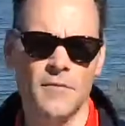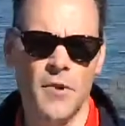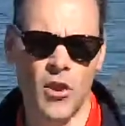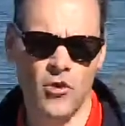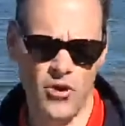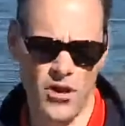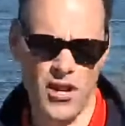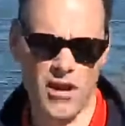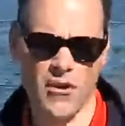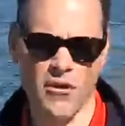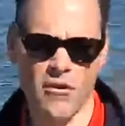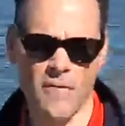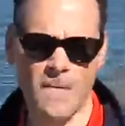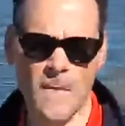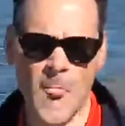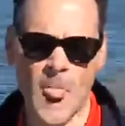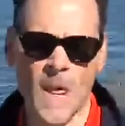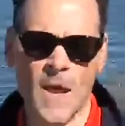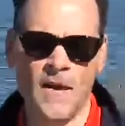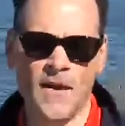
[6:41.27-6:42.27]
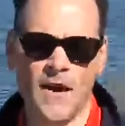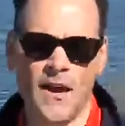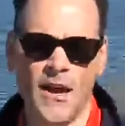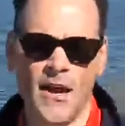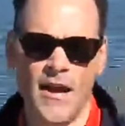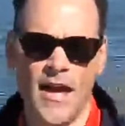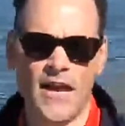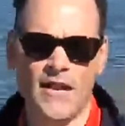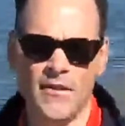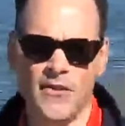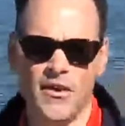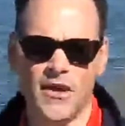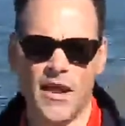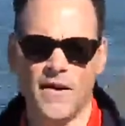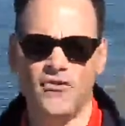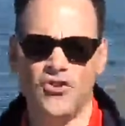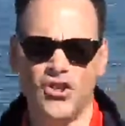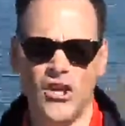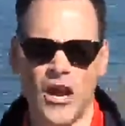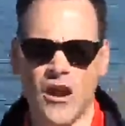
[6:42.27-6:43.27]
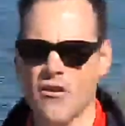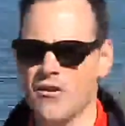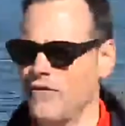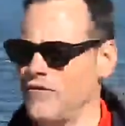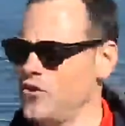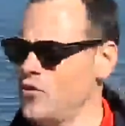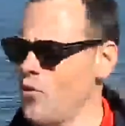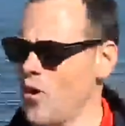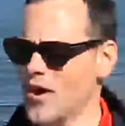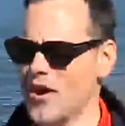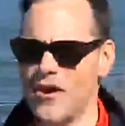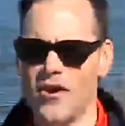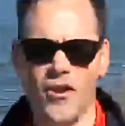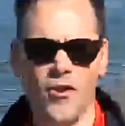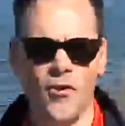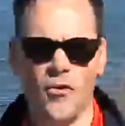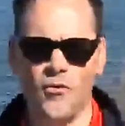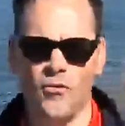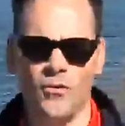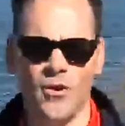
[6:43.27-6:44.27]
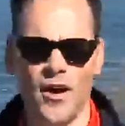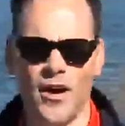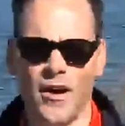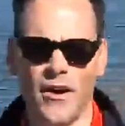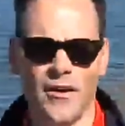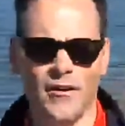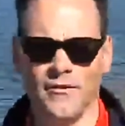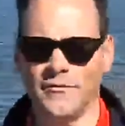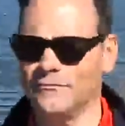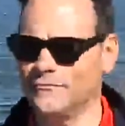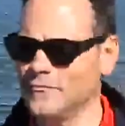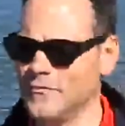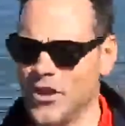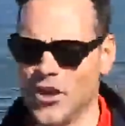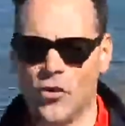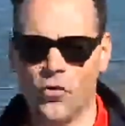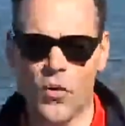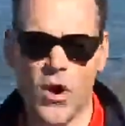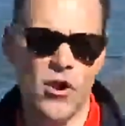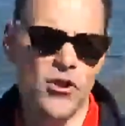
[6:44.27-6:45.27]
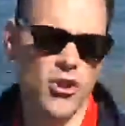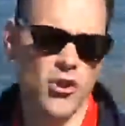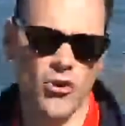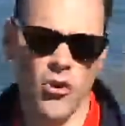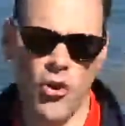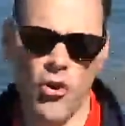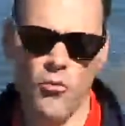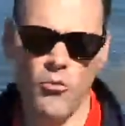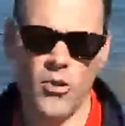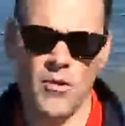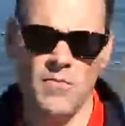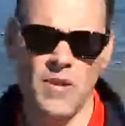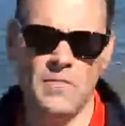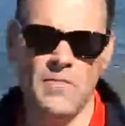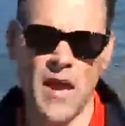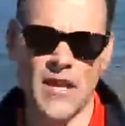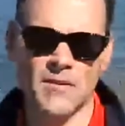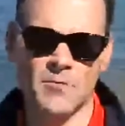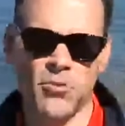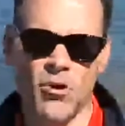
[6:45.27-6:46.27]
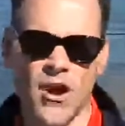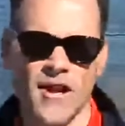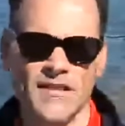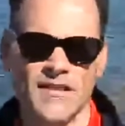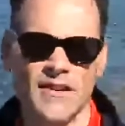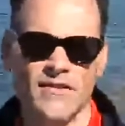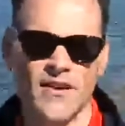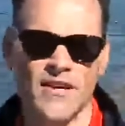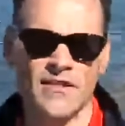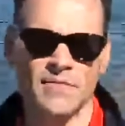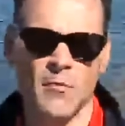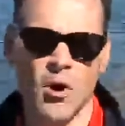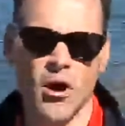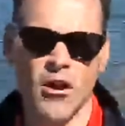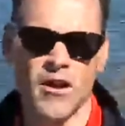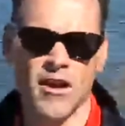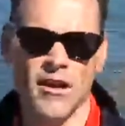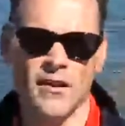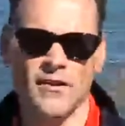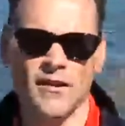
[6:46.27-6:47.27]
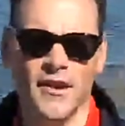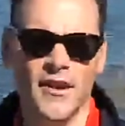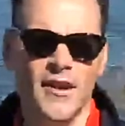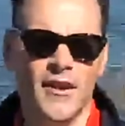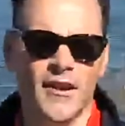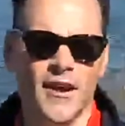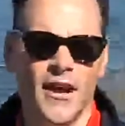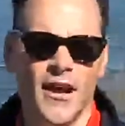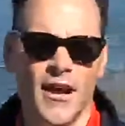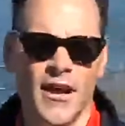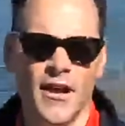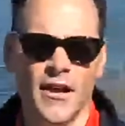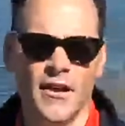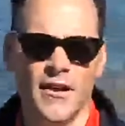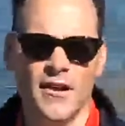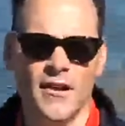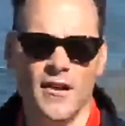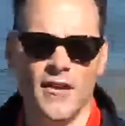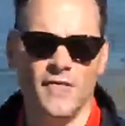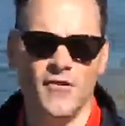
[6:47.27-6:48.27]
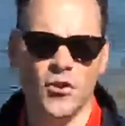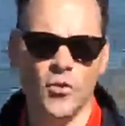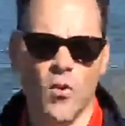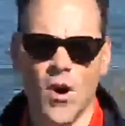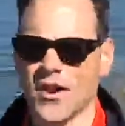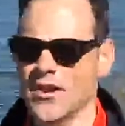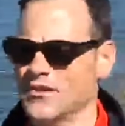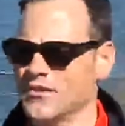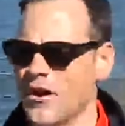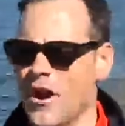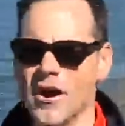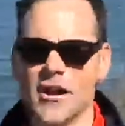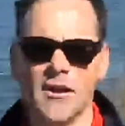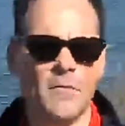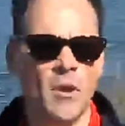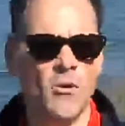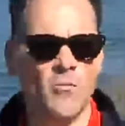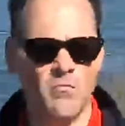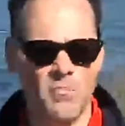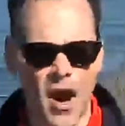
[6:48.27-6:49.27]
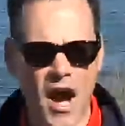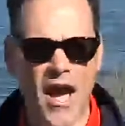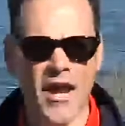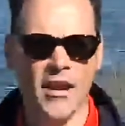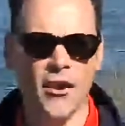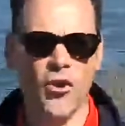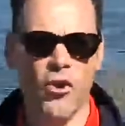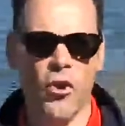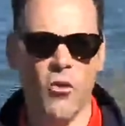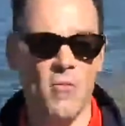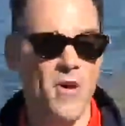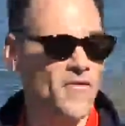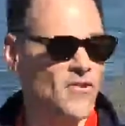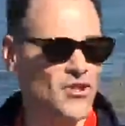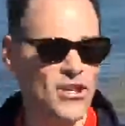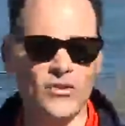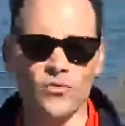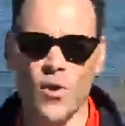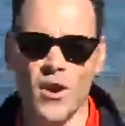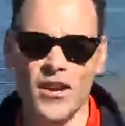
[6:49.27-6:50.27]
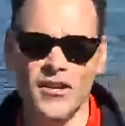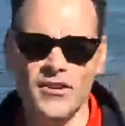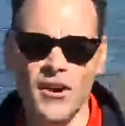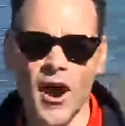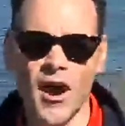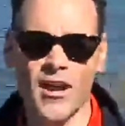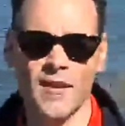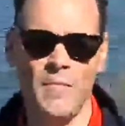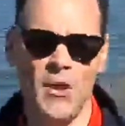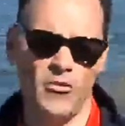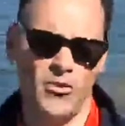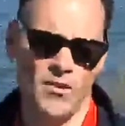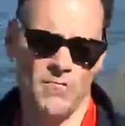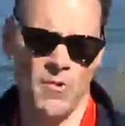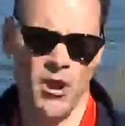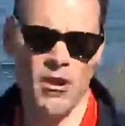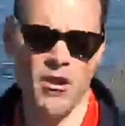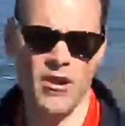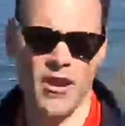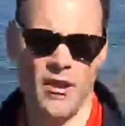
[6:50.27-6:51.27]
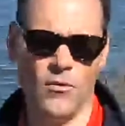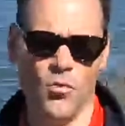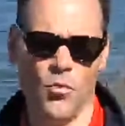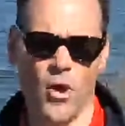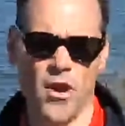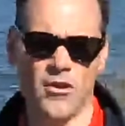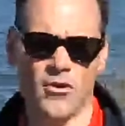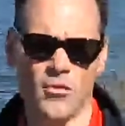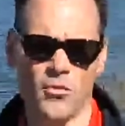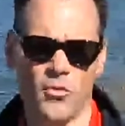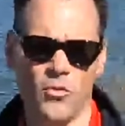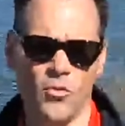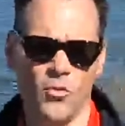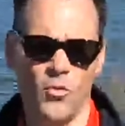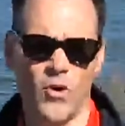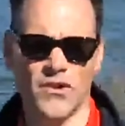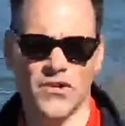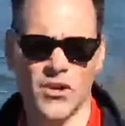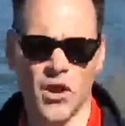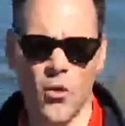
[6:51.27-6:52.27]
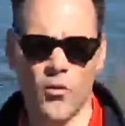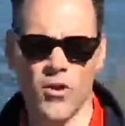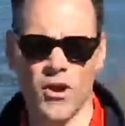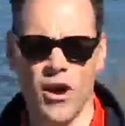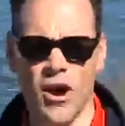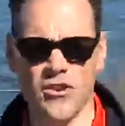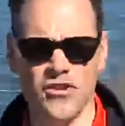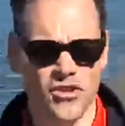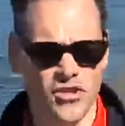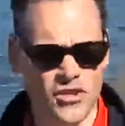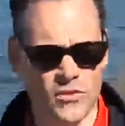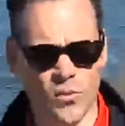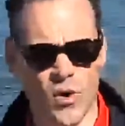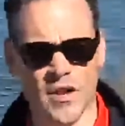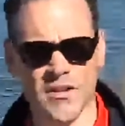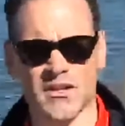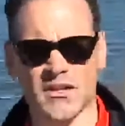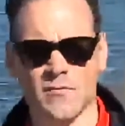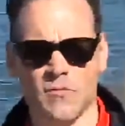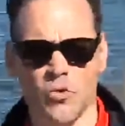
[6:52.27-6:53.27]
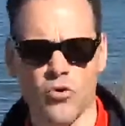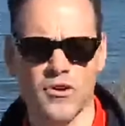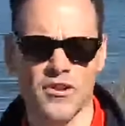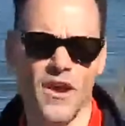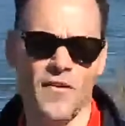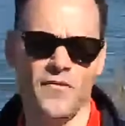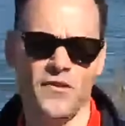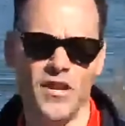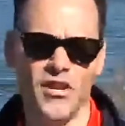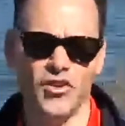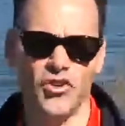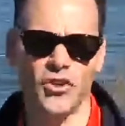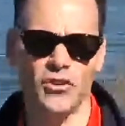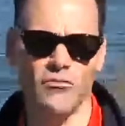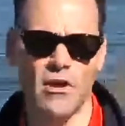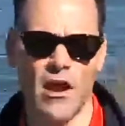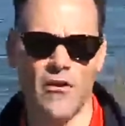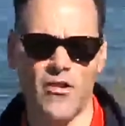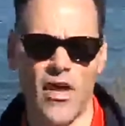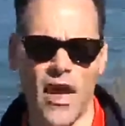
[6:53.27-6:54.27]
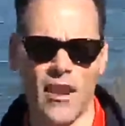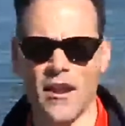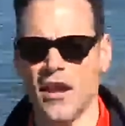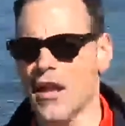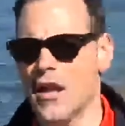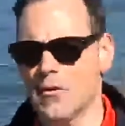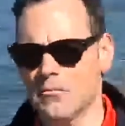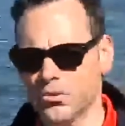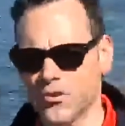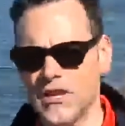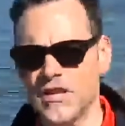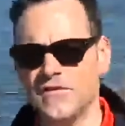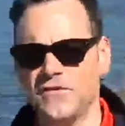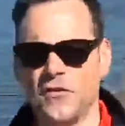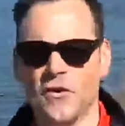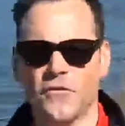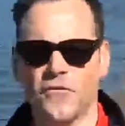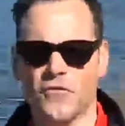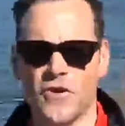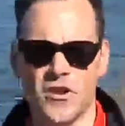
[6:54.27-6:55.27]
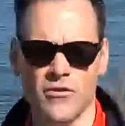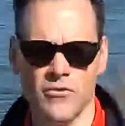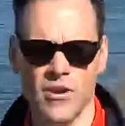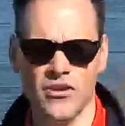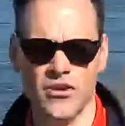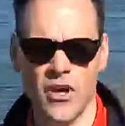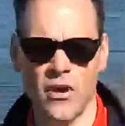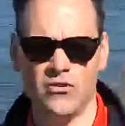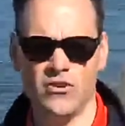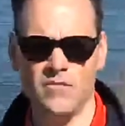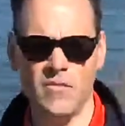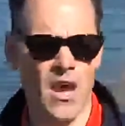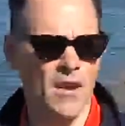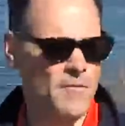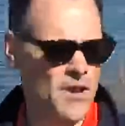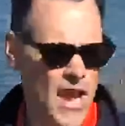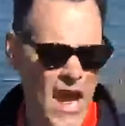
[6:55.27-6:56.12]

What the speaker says: about here, anything I've shared, if you want to know, you know, where your home would be best priced in this market, if you want to talk about buying a home, if you just want to talk about the market and wonder what's going on, you just want some more definition around that, please feel free to reach out to me. I'd be